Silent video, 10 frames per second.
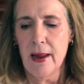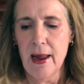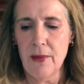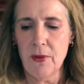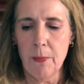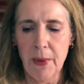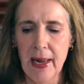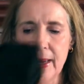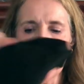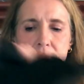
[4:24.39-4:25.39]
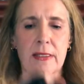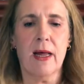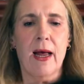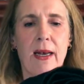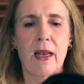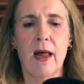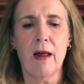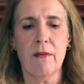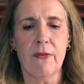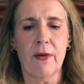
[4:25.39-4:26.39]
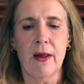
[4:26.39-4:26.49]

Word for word: And the pants I love.